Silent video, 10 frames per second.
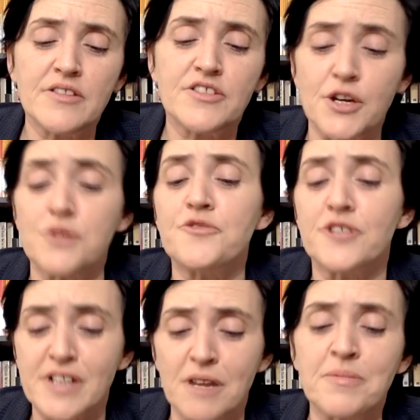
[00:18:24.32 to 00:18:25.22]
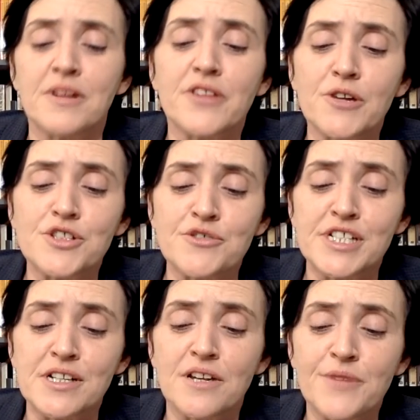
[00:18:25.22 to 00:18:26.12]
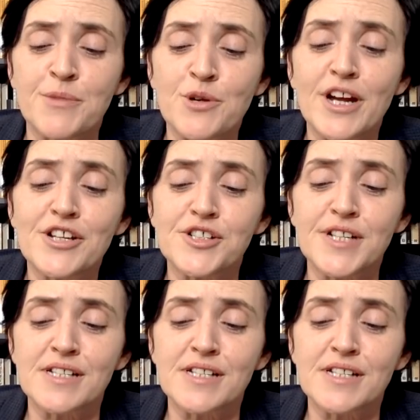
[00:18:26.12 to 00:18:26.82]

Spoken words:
So, for example, those critical of immigration,